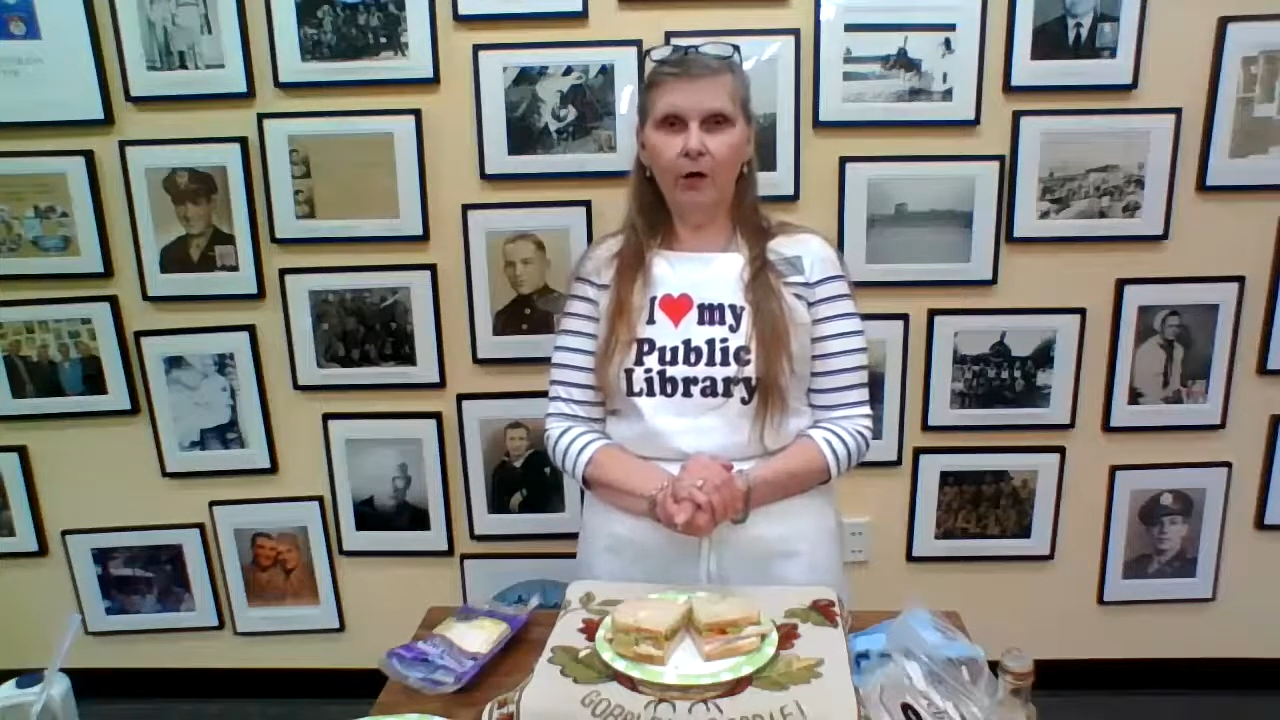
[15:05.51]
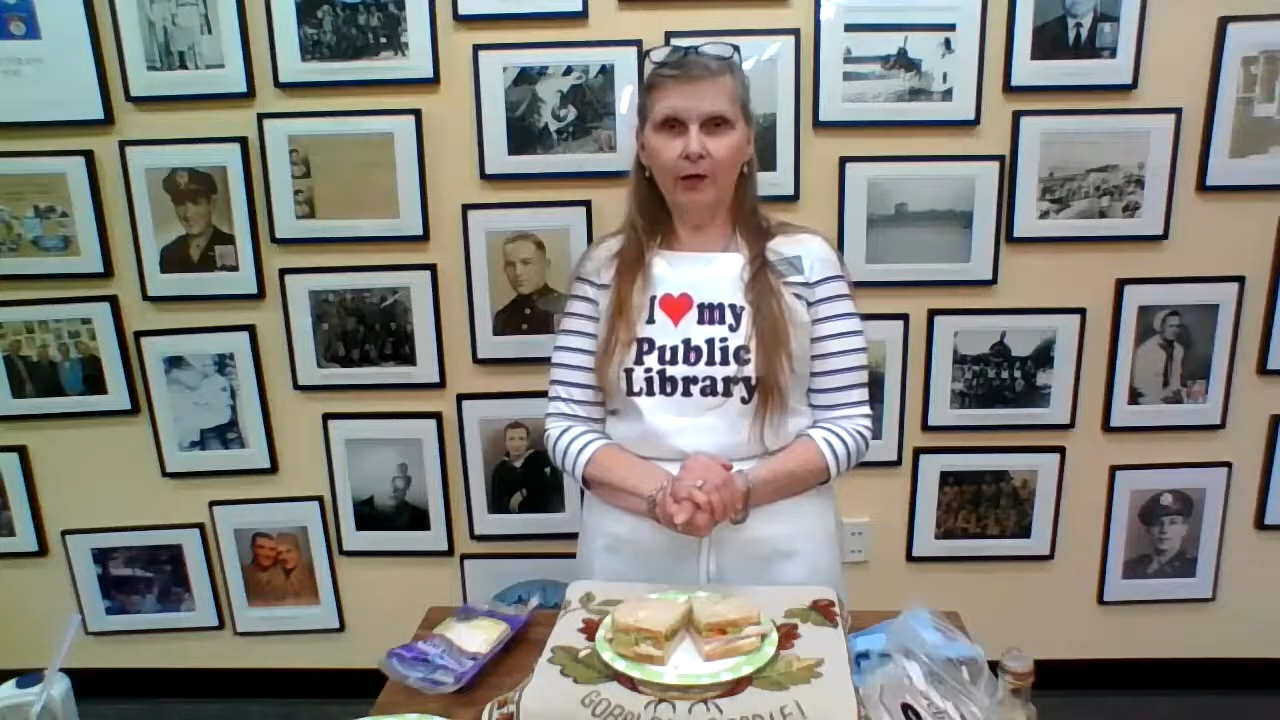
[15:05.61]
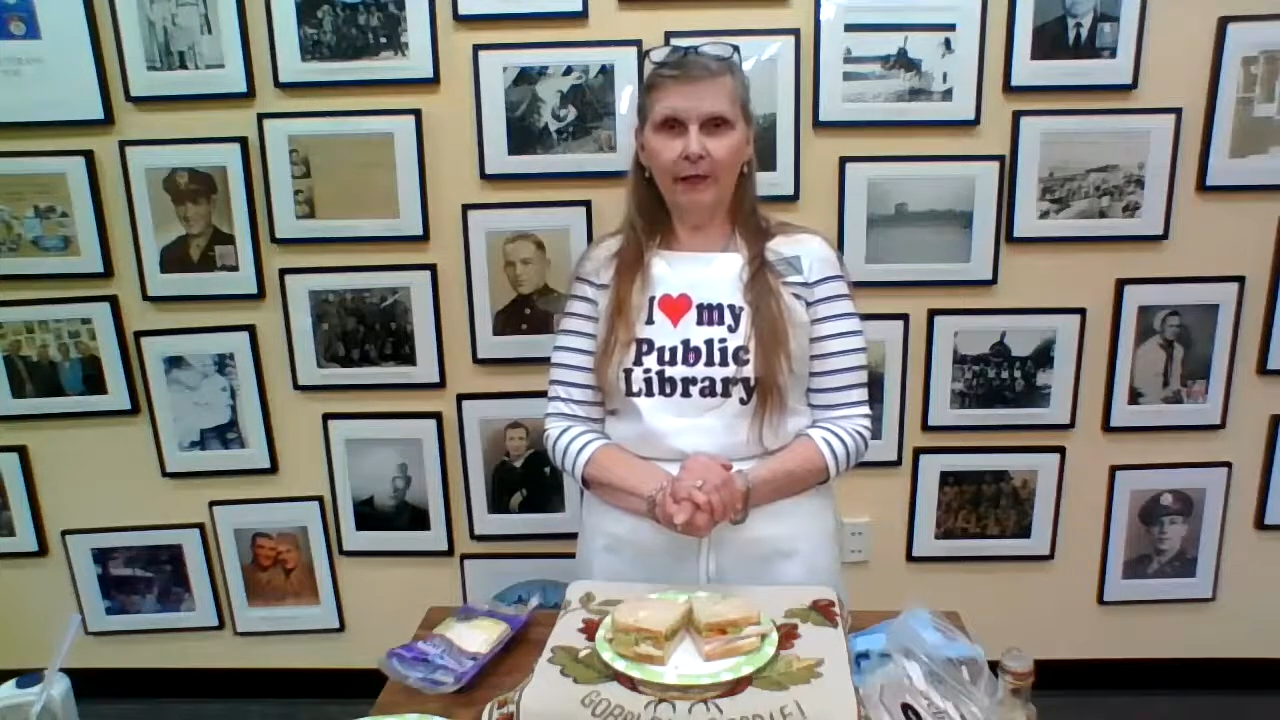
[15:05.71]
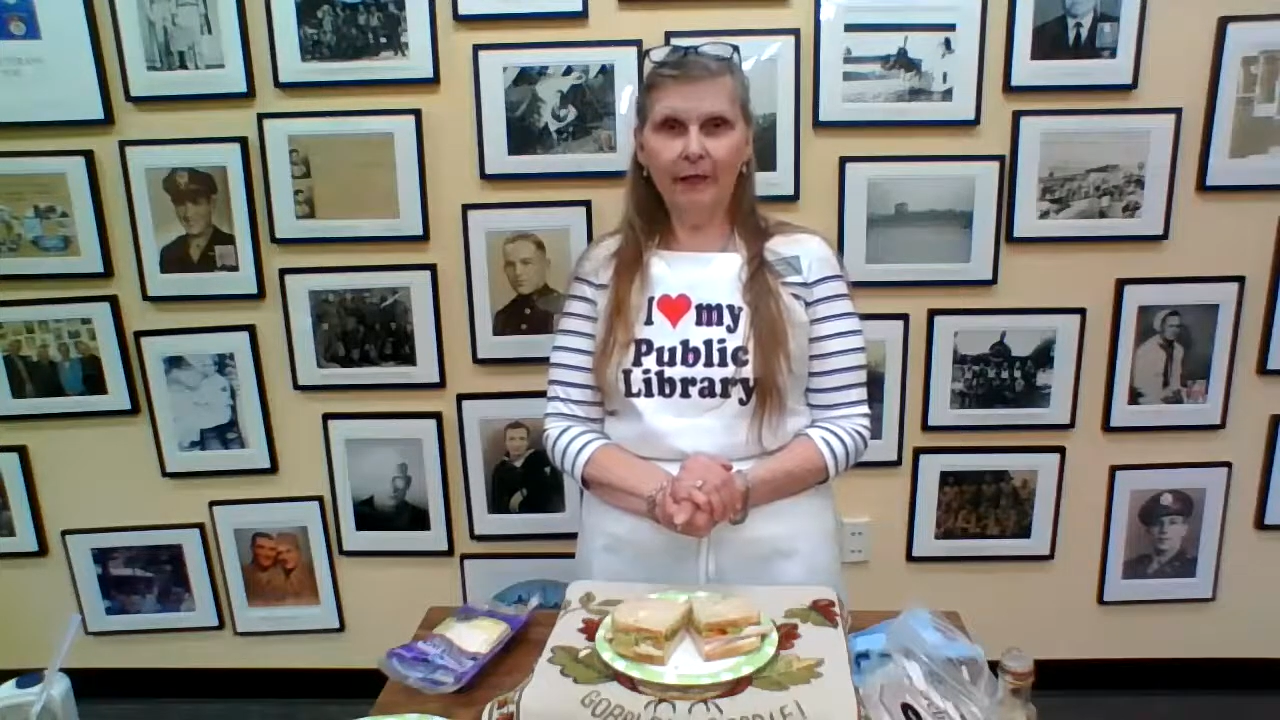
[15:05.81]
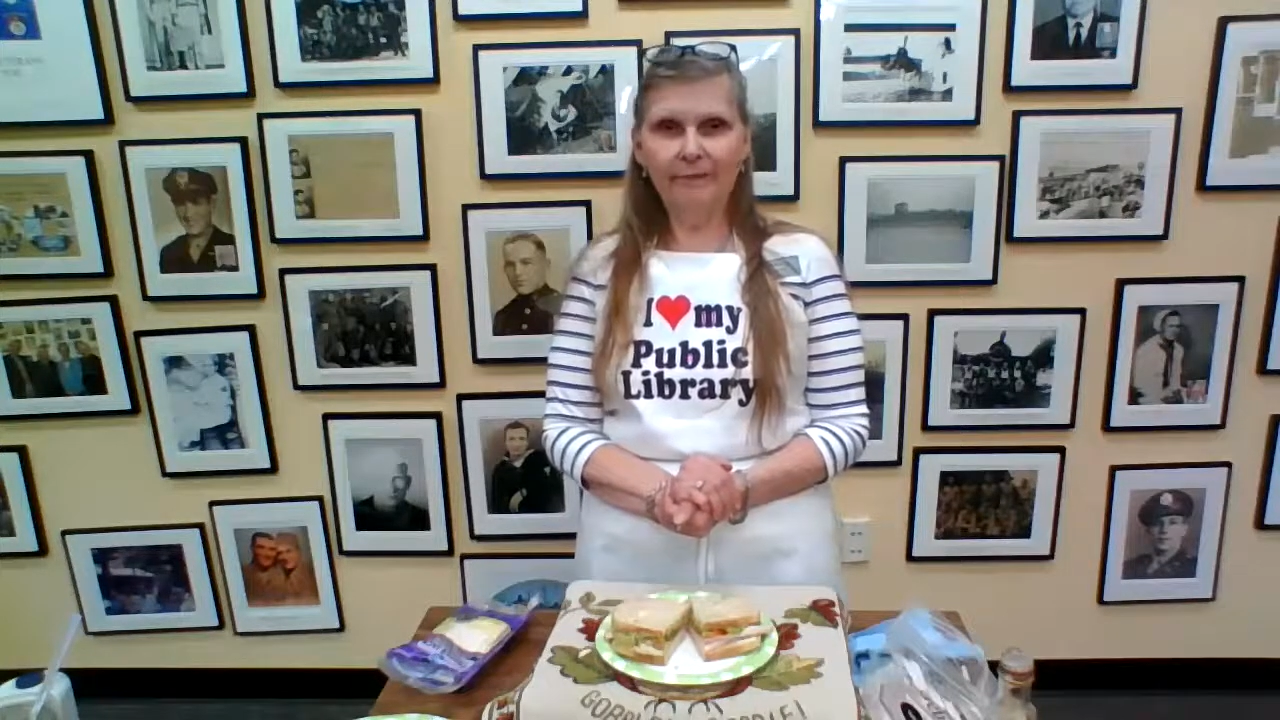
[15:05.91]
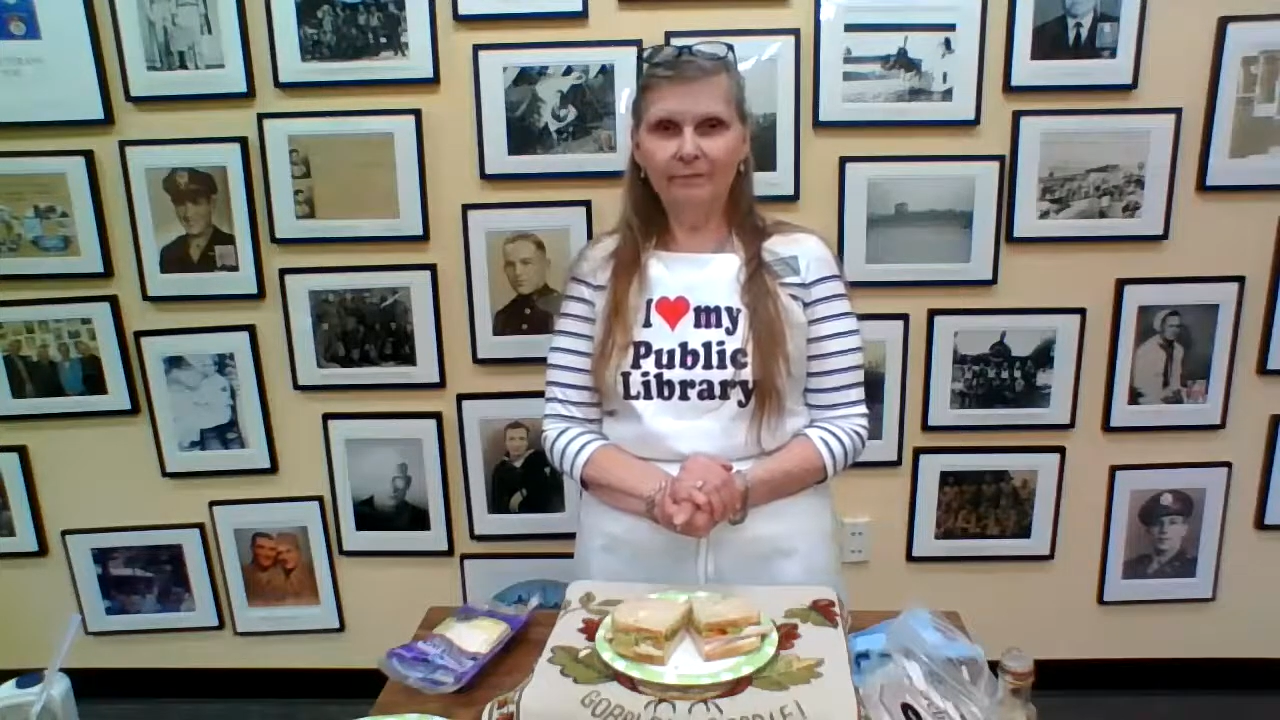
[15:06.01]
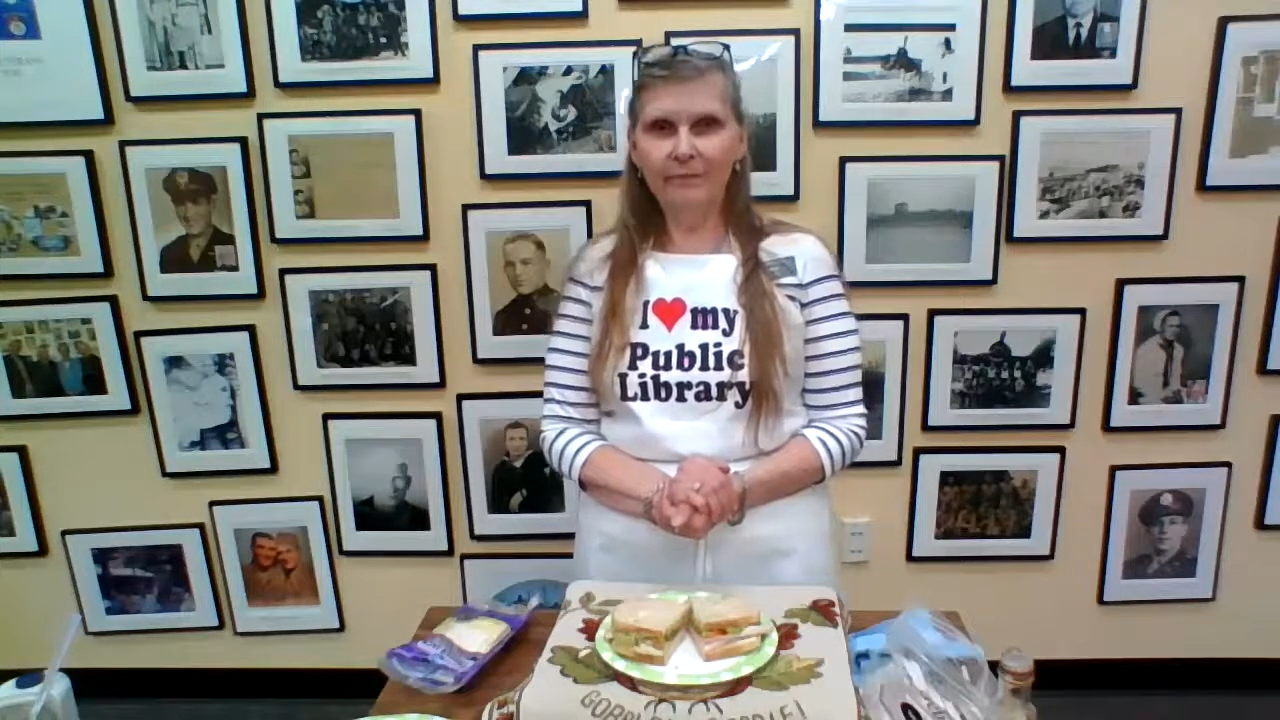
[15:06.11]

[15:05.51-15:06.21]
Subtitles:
holiday.